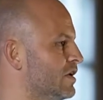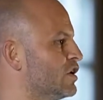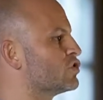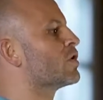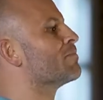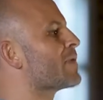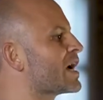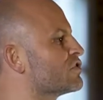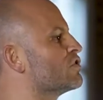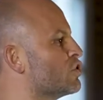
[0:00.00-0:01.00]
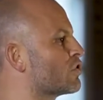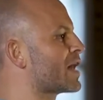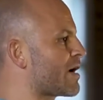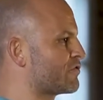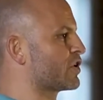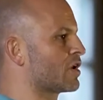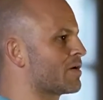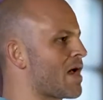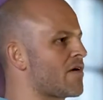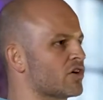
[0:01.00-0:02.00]
So imagine that you're an
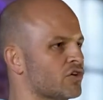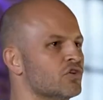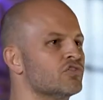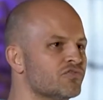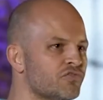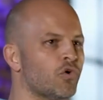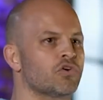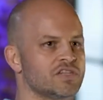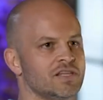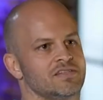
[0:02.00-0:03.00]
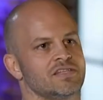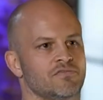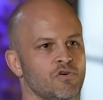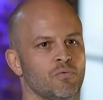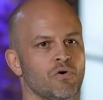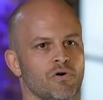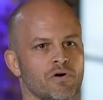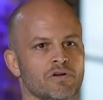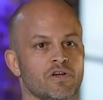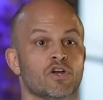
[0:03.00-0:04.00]
African-American who's fought in the Civil
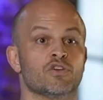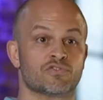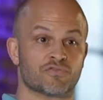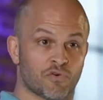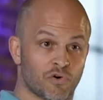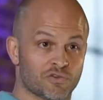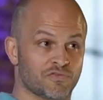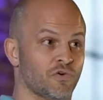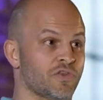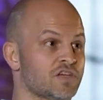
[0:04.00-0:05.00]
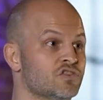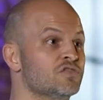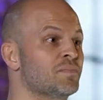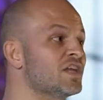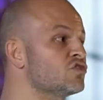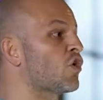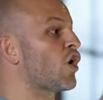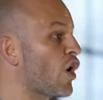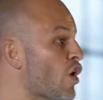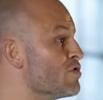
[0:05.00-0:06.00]
War, who's fought for this, who's pinned your
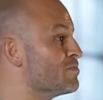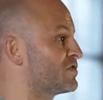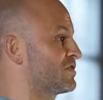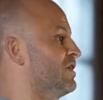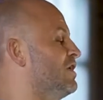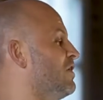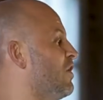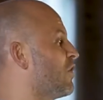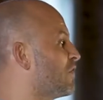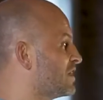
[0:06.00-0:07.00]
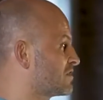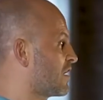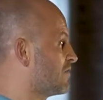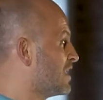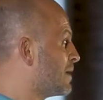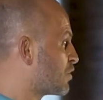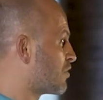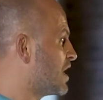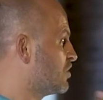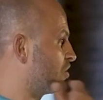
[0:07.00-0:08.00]
hopes on this kind of
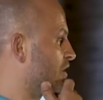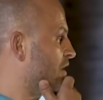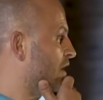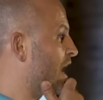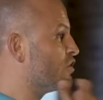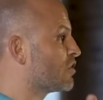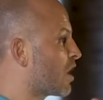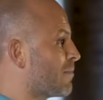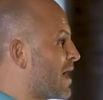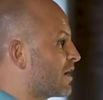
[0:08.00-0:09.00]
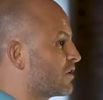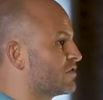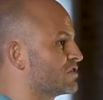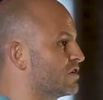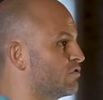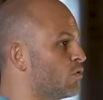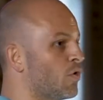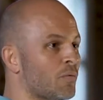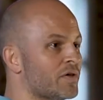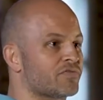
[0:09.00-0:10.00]
liberation, and you come out of the Civil
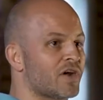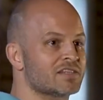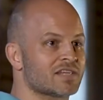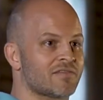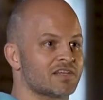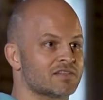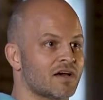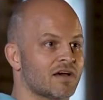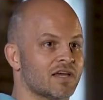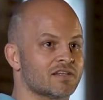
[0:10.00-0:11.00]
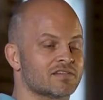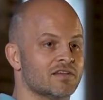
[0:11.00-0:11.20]
War with friends having died,